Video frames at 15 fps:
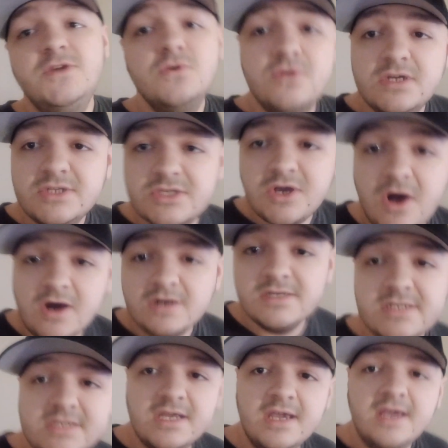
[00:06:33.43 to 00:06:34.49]
good
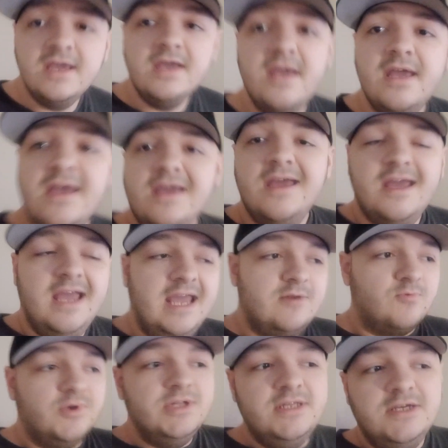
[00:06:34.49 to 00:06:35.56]
songs and
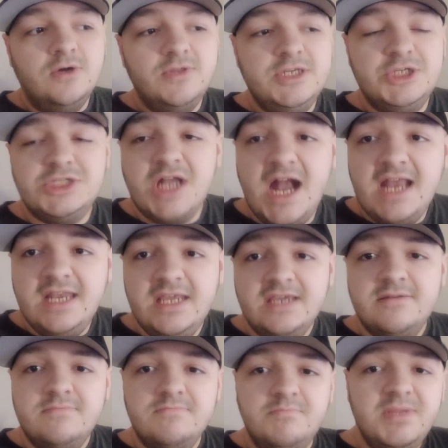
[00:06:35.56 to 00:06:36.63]
really only shining
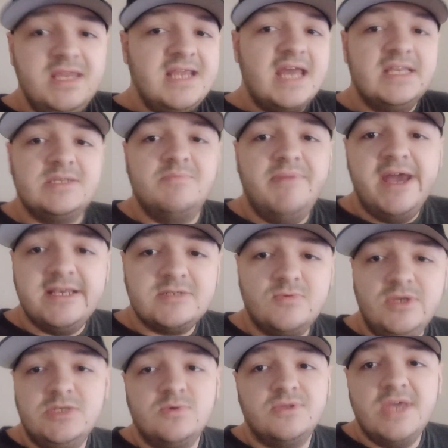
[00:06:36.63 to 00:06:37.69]
and being at his best when
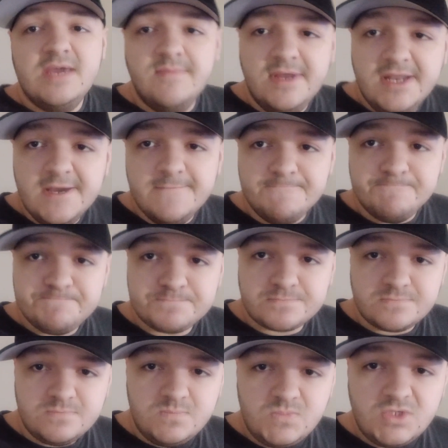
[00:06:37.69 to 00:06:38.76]
he's with Eminem.
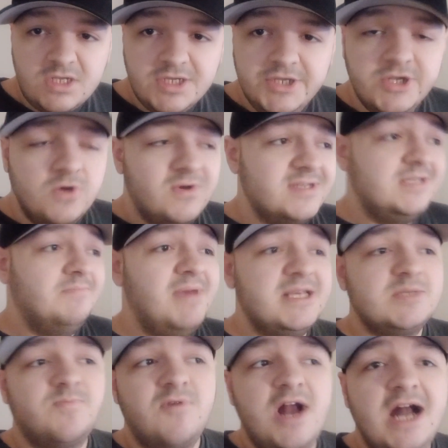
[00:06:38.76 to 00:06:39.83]
You know, because the
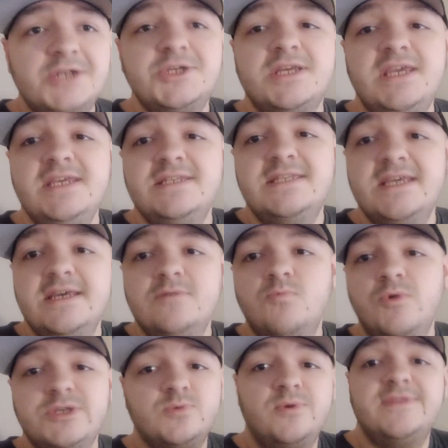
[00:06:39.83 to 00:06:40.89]
best project he did
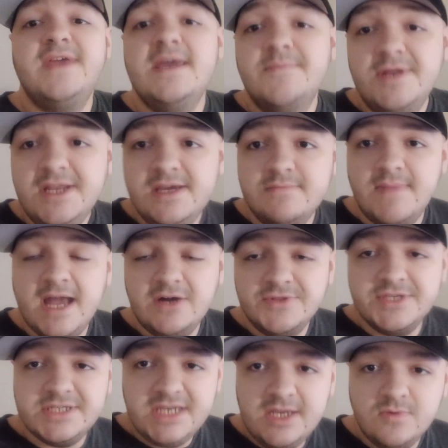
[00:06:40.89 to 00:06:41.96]
was with Eminem, Hell the
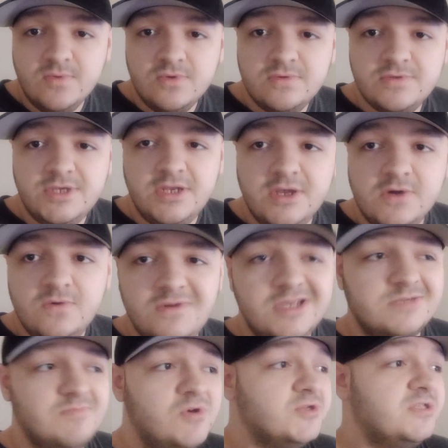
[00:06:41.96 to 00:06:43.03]
Sequel, you know?
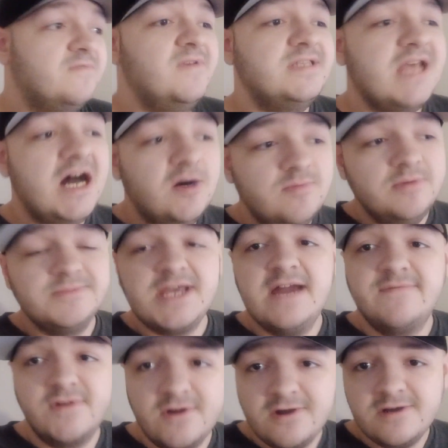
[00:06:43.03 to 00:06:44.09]
Because most of his albums
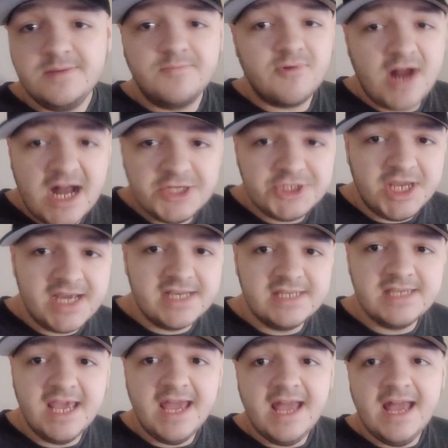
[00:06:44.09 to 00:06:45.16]
I've heard and projects,